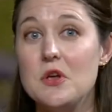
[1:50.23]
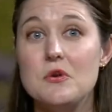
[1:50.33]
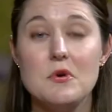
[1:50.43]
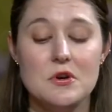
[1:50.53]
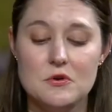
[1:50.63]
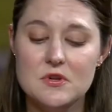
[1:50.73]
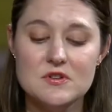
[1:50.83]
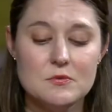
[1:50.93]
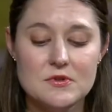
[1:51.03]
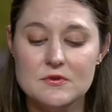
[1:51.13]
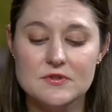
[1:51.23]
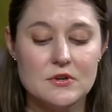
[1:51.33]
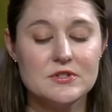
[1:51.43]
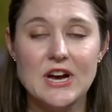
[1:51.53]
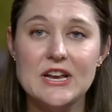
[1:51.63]
You can do this with those
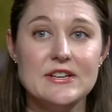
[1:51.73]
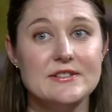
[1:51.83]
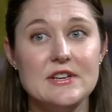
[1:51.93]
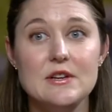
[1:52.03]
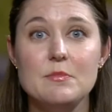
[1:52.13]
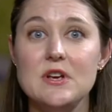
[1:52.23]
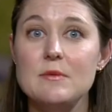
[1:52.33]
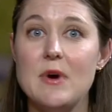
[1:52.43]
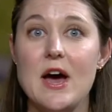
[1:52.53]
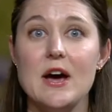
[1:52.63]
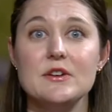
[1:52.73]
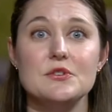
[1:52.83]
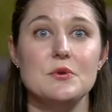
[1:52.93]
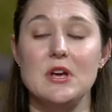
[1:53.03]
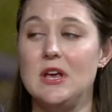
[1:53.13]
little tiny seed bead
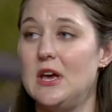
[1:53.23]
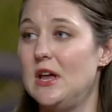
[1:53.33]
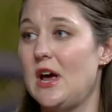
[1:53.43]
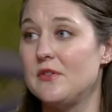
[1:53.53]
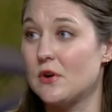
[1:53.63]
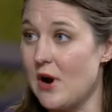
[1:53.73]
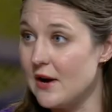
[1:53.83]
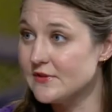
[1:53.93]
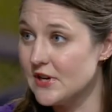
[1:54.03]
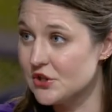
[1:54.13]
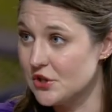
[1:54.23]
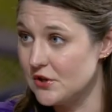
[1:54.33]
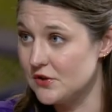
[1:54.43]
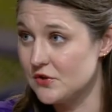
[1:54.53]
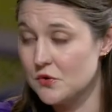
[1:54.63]
bags you can get at the craft section
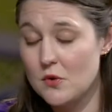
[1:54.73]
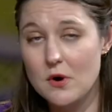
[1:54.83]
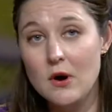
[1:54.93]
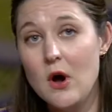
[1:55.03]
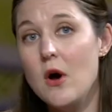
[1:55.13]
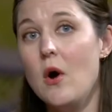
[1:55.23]
of the store,